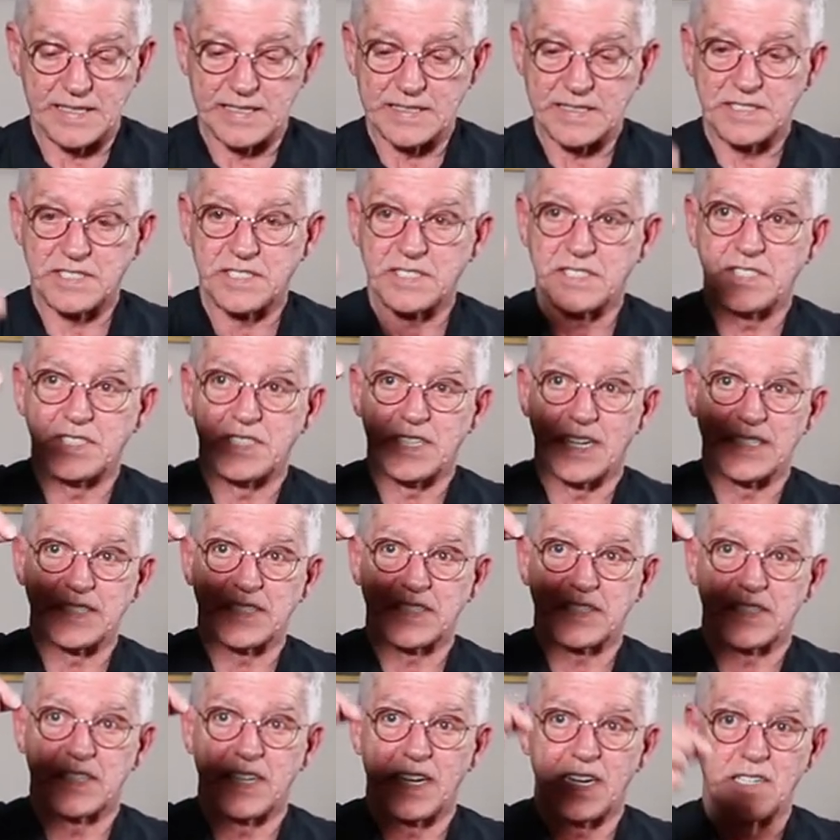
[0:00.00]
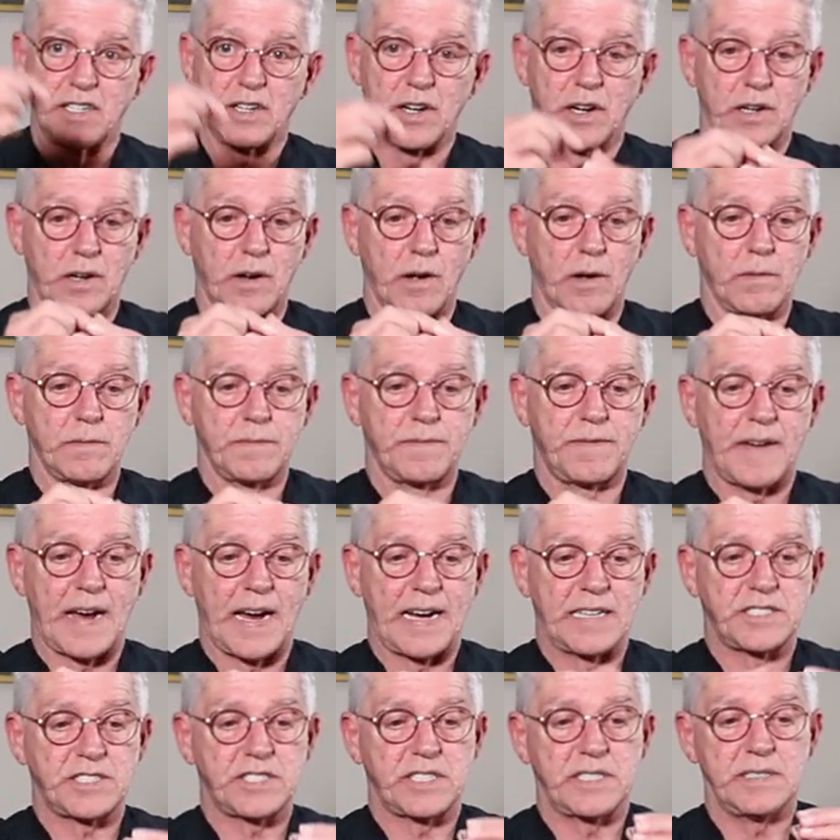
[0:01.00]
It's just the good
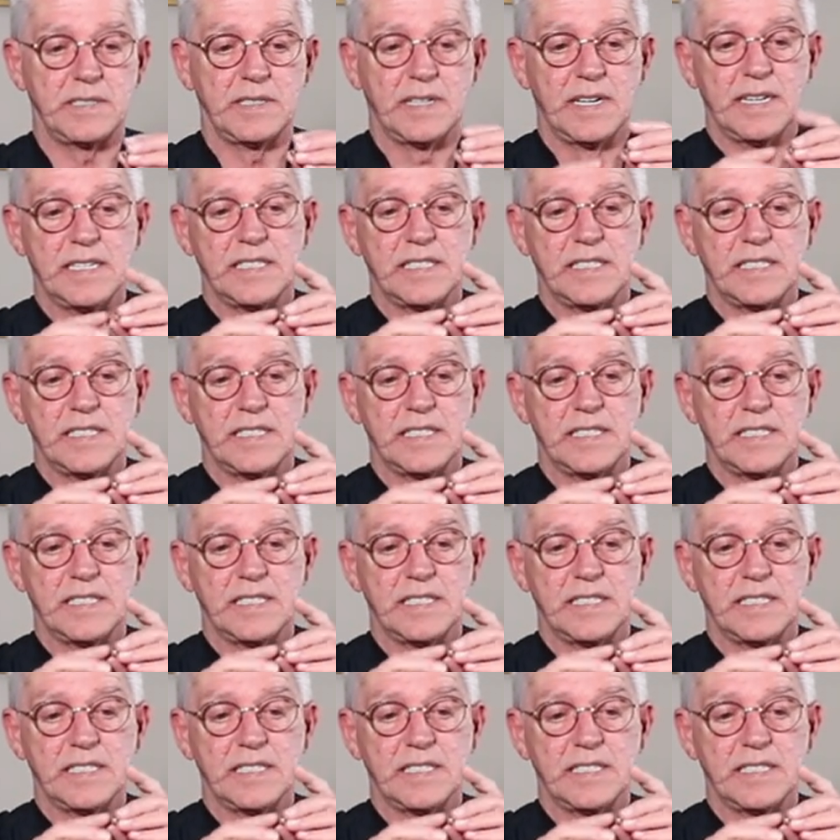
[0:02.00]
old-fashioned